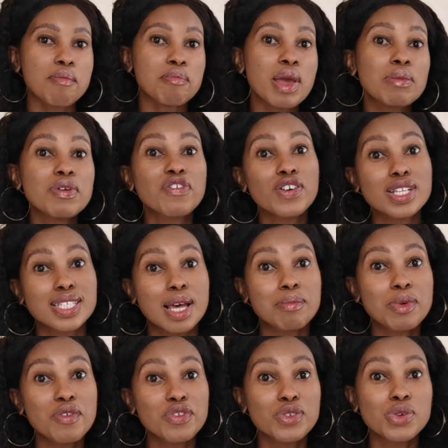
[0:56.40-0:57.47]
maybe for some
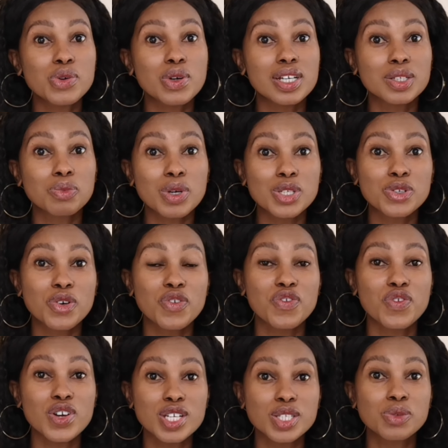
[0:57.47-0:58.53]
of you it was your
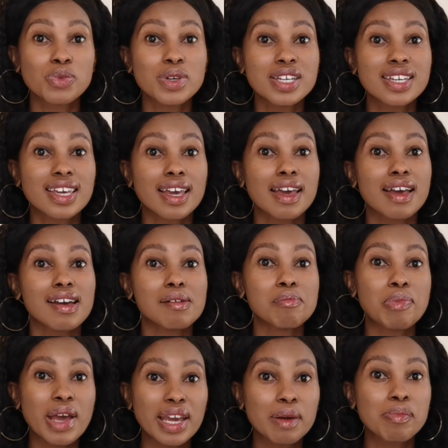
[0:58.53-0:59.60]
first week
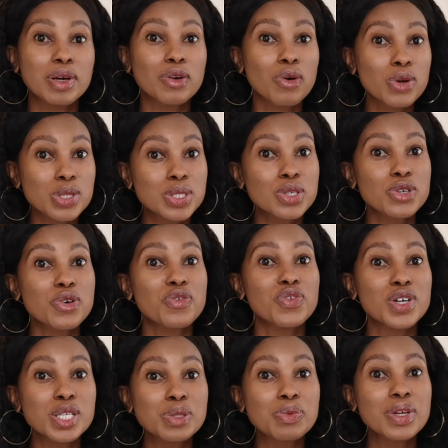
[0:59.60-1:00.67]
back, but also your
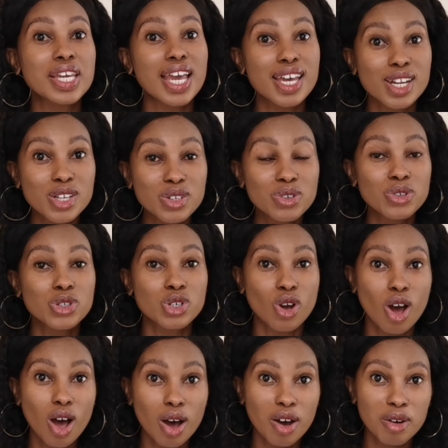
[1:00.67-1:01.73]
first week at a new
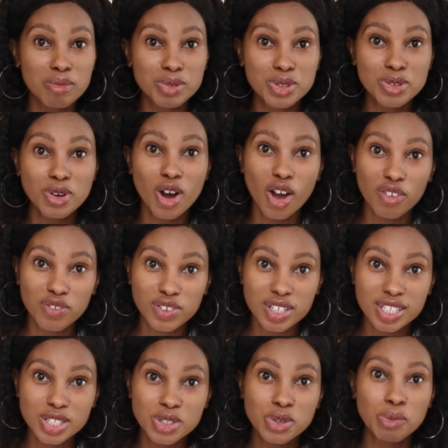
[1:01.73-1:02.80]
job, new
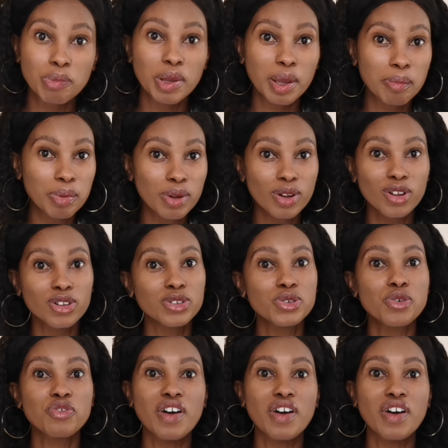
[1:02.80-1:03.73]
office, new people, new